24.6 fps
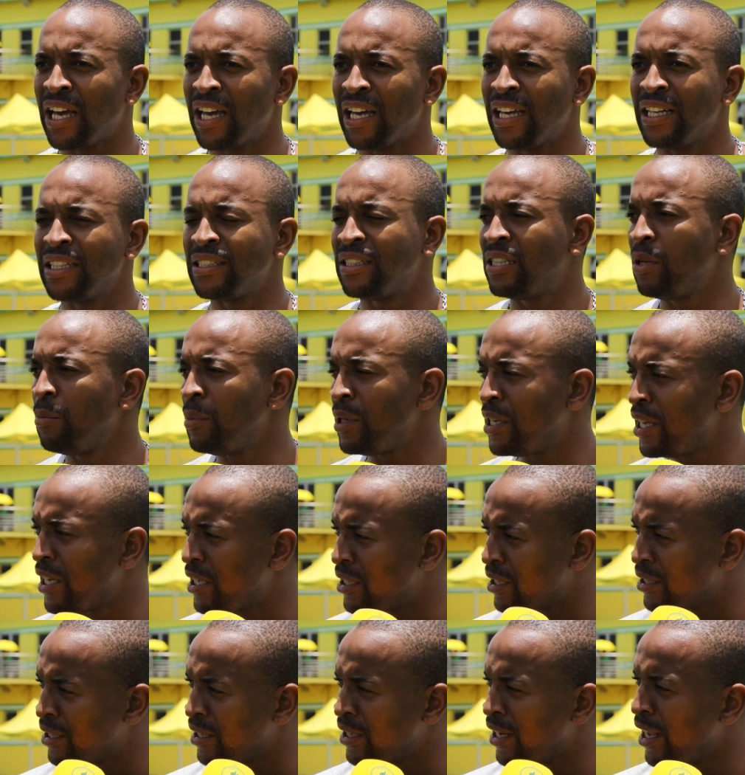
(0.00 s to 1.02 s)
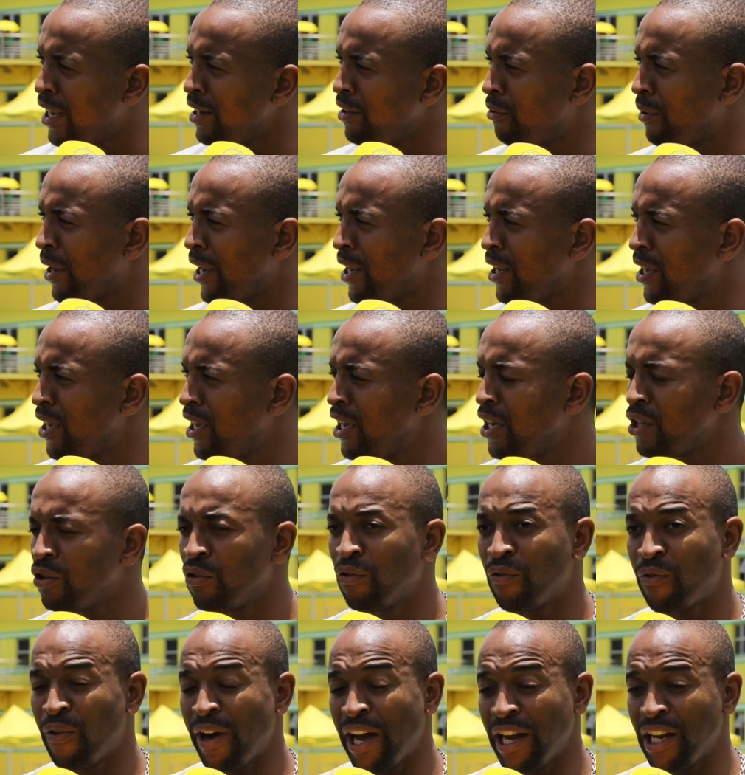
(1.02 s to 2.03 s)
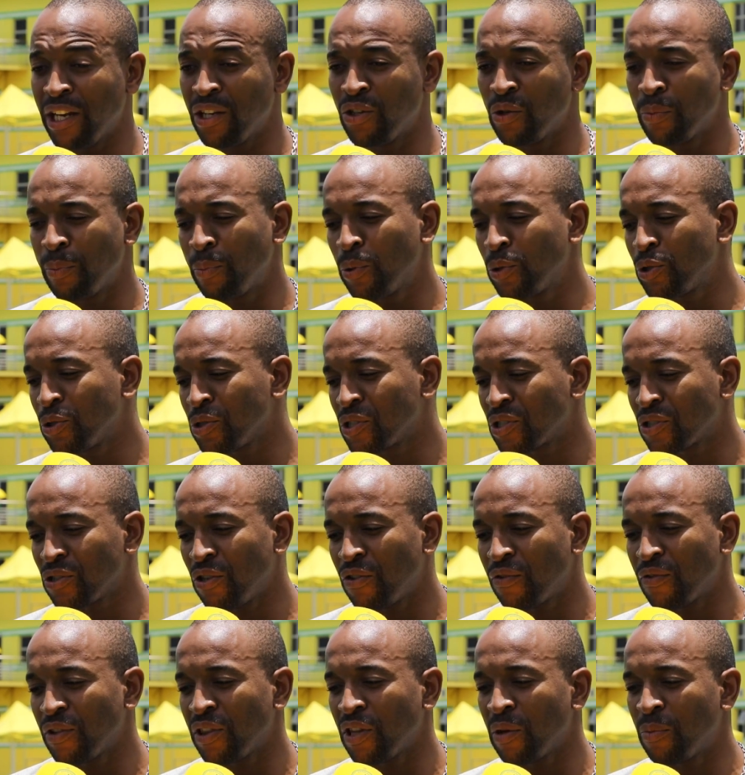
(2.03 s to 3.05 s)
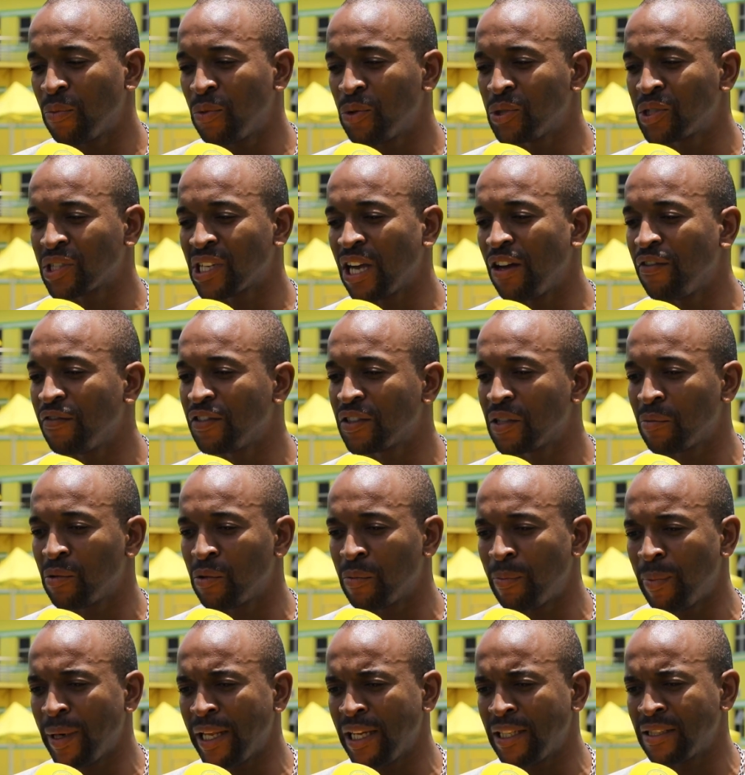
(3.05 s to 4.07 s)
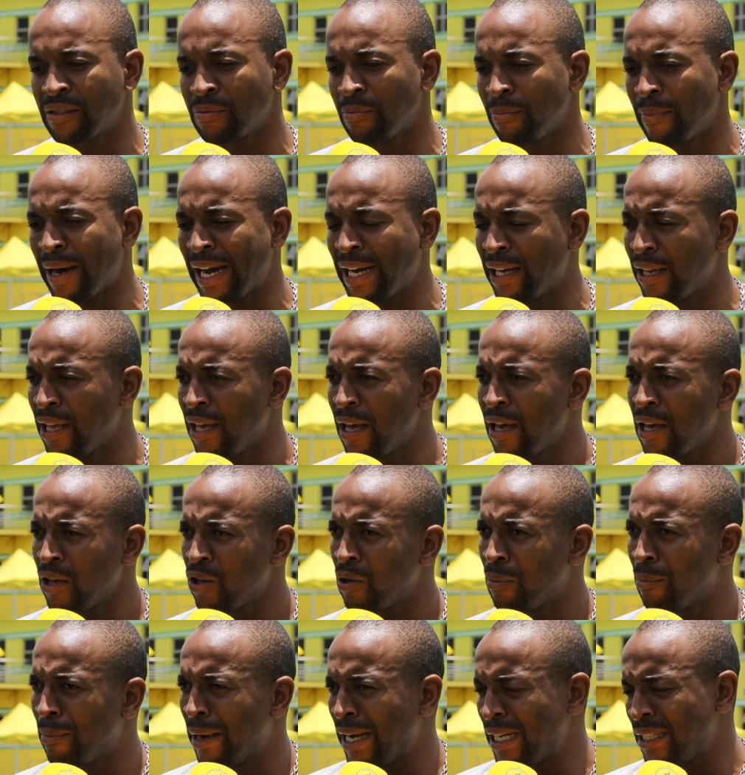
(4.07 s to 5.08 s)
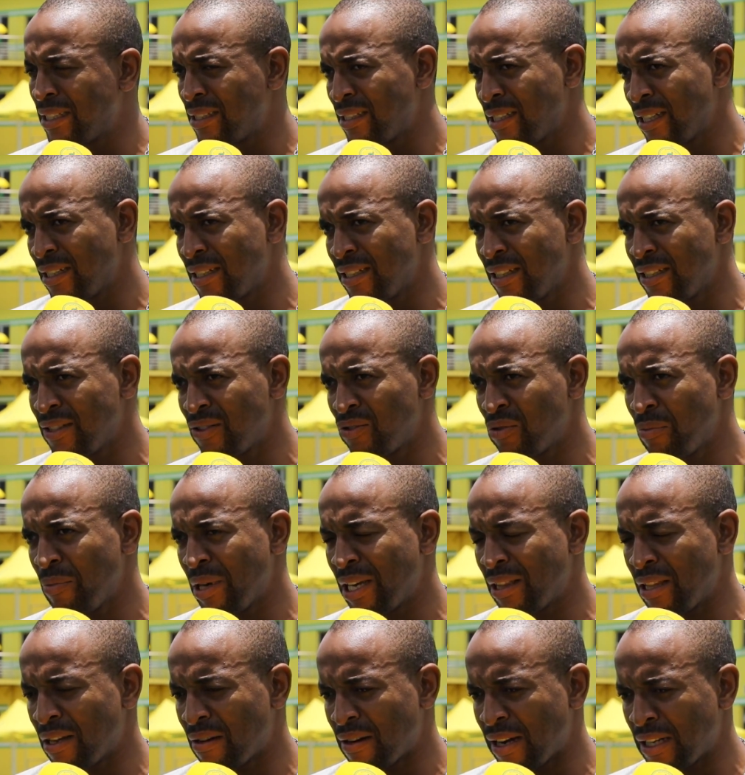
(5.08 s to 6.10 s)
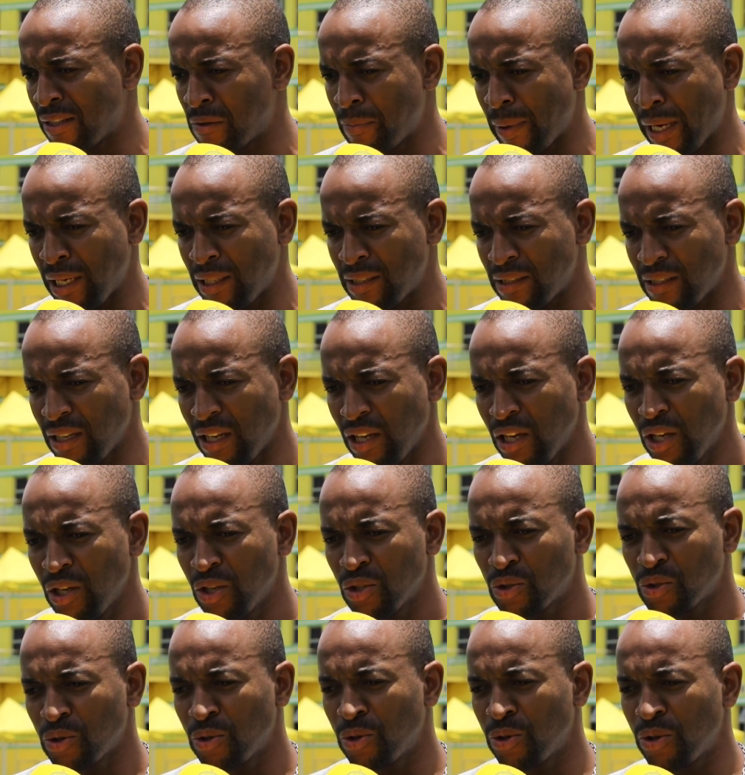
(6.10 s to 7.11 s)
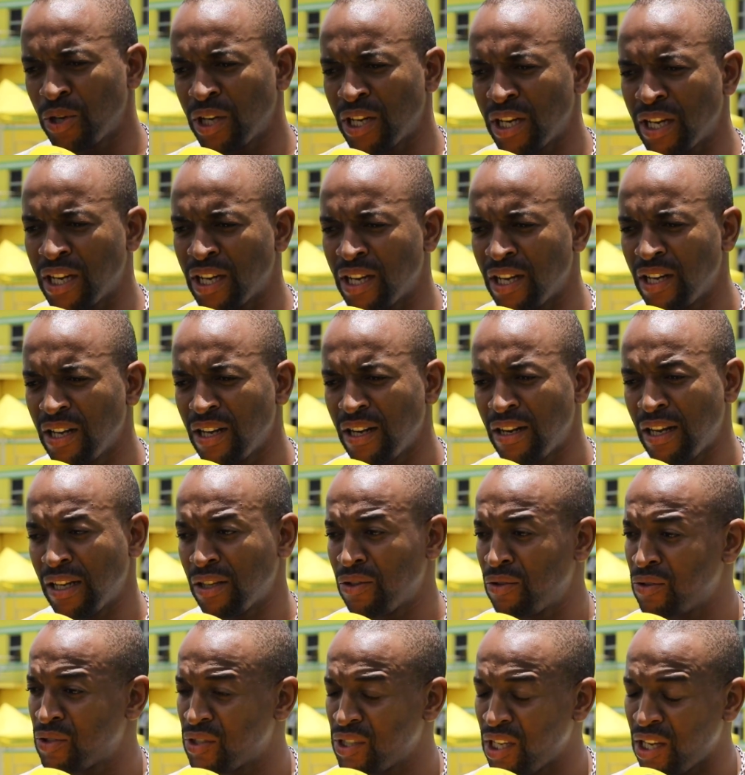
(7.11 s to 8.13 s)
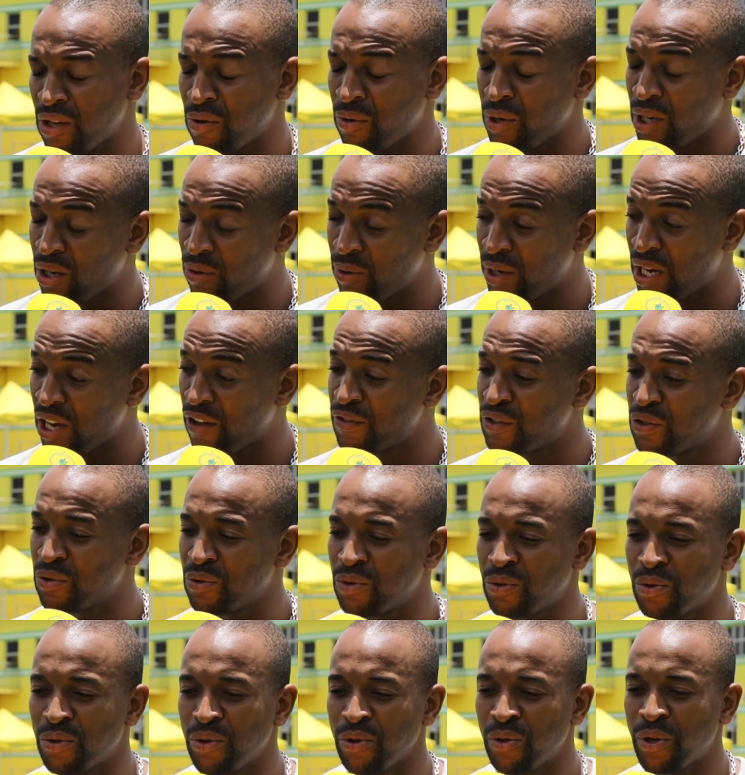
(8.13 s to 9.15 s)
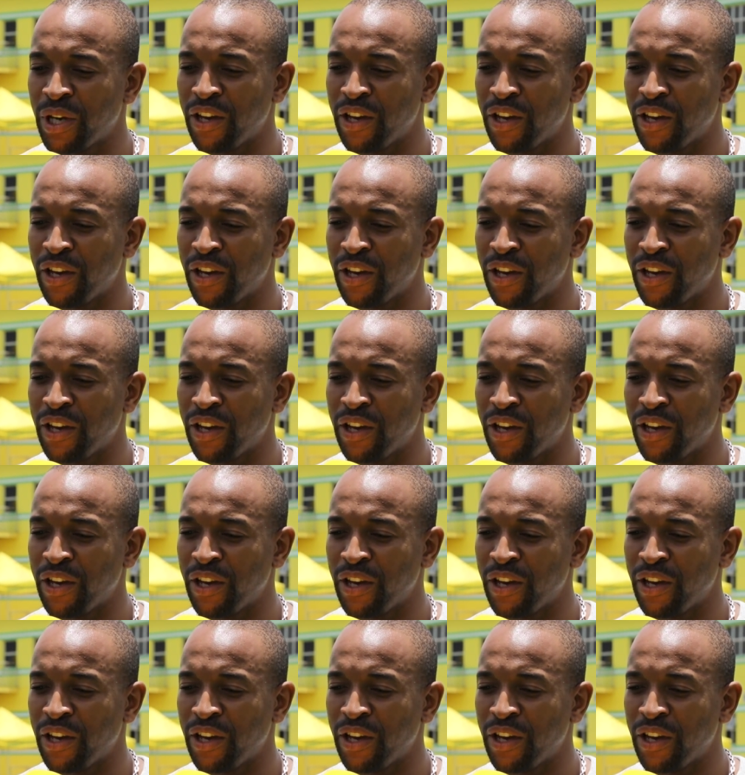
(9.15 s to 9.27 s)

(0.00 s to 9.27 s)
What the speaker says: intimidated in any way. You put yourself in the most comfortable place. Your mindset needs to be at the right space. So like you say, you have to